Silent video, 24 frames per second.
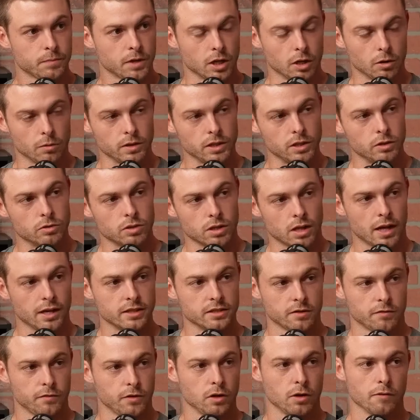We
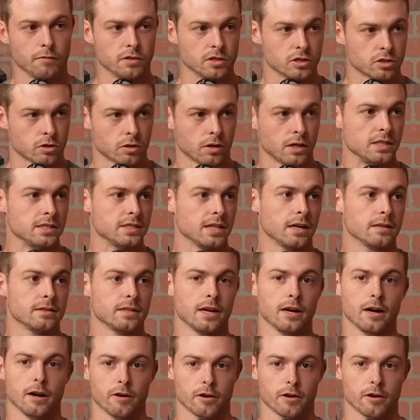utilized a few different screens out there.